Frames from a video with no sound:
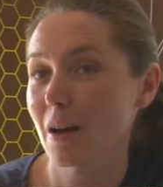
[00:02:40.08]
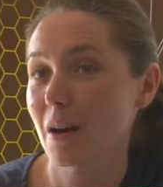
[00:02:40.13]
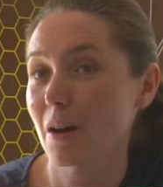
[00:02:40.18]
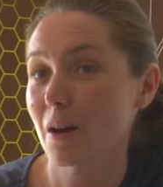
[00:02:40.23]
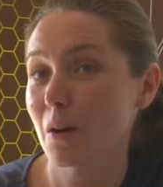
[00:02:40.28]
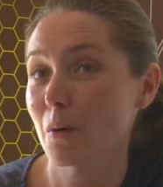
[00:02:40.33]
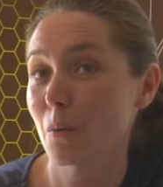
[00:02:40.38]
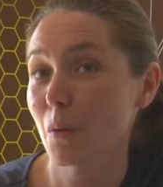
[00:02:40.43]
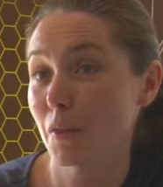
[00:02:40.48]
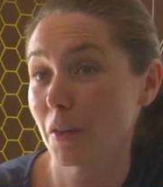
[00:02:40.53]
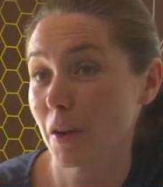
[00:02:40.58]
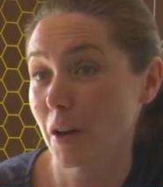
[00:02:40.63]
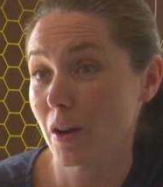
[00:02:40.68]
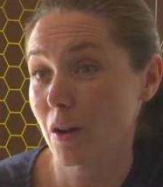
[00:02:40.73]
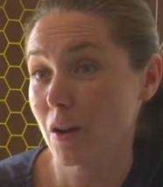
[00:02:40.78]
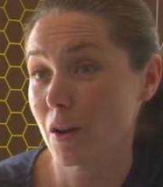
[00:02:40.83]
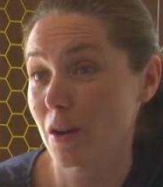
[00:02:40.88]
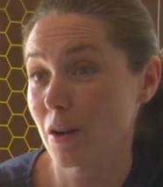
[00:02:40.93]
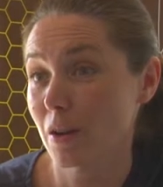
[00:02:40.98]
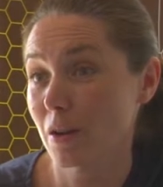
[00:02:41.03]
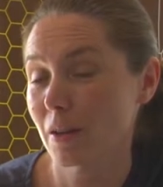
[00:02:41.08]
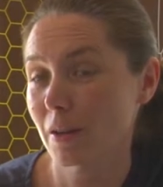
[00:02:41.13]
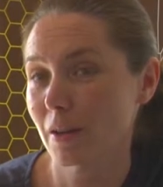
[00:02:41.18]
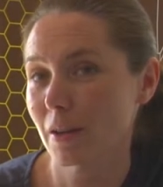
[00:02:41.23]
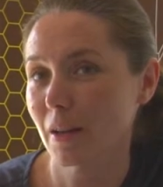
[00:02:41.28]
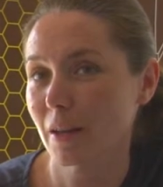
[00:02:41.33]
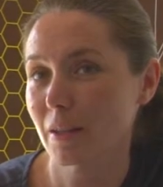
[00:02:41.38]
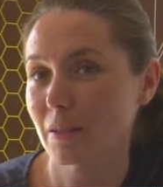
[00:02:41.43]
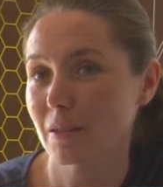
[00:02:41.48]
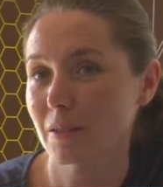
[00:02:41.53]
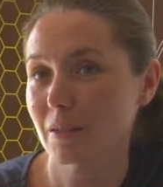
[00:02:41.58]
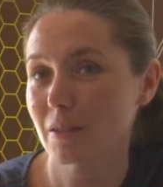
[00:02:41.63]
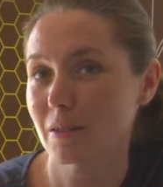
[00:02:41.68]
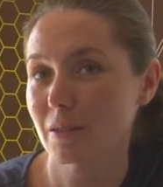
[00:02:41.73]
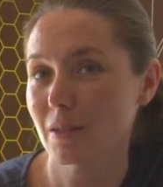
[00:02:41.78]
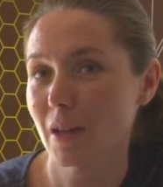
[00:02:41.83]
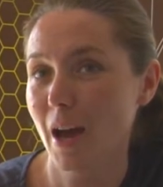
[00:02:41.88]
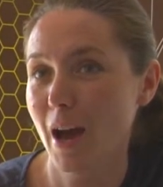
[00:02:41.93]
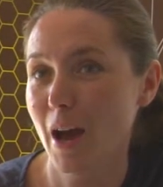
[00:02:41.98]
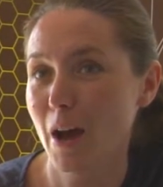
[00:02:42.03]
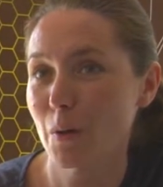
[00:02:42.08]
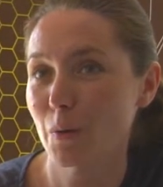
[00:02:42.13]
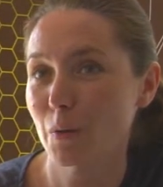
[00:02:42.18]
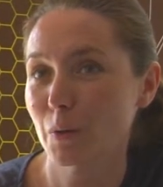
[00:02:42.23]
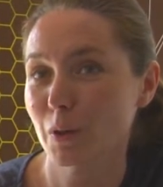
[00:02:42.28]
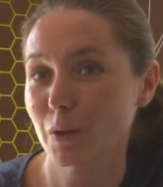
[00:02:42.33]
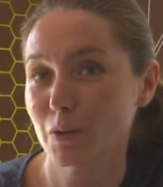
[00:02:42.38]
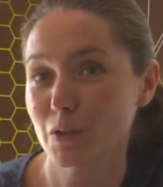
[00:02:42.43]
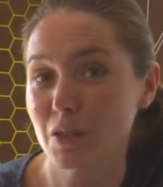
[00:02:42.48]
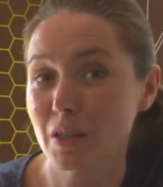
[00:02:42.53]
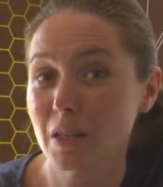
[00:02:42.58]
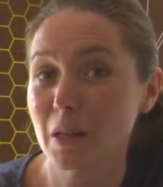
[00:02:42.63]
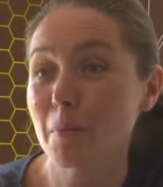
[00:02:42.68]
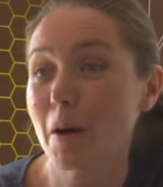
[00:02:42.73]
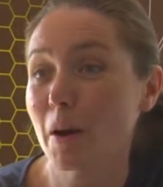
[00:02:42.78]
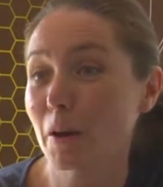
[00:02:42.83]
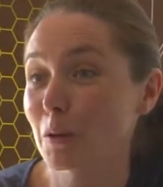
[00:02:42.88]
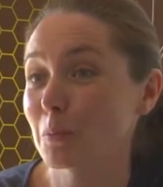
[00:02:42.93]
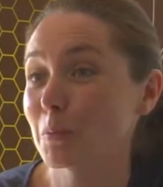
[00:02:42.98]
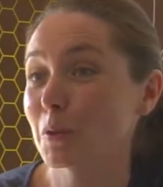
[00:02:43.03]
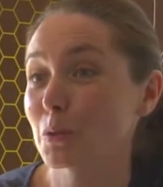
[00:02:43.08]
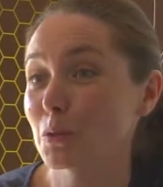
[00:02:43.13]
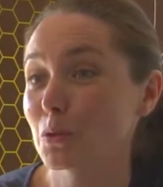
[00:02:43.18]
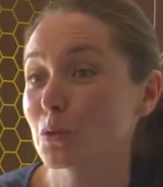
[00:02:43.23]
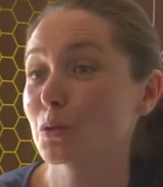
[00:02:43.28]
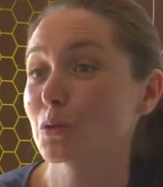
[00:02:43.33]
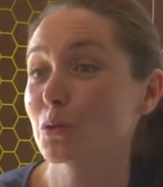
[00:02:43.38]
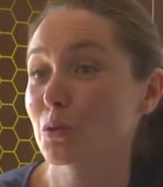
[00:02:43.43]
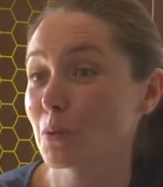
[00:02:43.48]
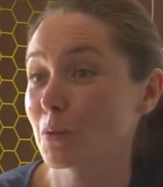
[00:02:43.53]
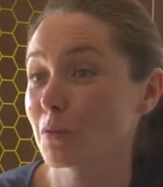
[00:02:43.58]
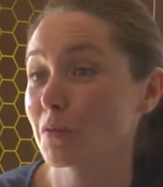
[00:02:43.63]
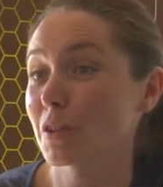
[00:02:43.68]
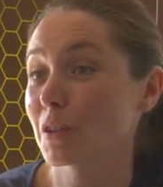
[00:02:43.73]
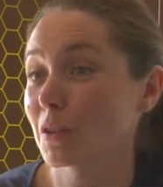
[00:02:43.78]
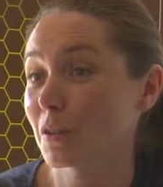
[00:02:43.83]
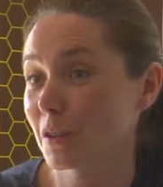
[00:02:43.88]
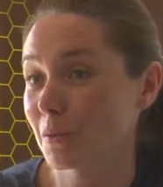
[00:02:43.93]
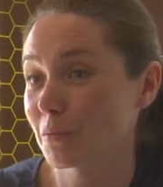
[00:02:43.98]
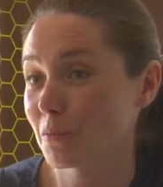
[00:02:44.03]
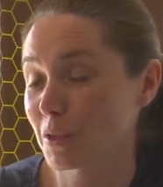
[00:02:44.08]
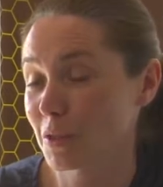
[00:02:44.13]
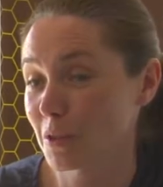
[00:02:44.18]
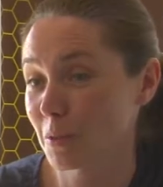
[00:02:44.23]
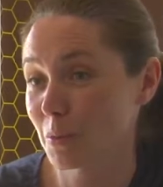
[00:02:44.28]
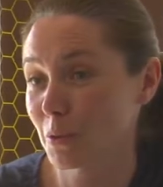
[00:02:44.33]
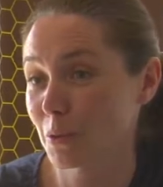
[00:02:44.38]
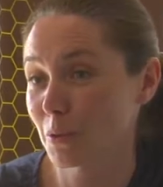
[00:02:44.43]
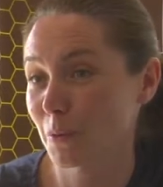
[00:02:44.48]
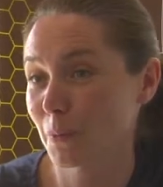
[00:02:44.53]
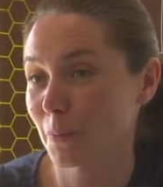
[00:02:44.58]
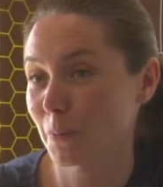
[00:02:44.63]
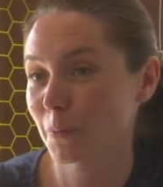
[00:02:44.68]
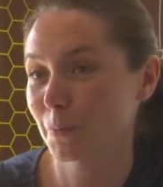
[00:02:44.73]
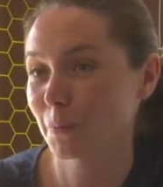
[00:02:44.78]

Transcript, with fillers: uh, what they are, and how cinema could be a tool to reveal the invisible.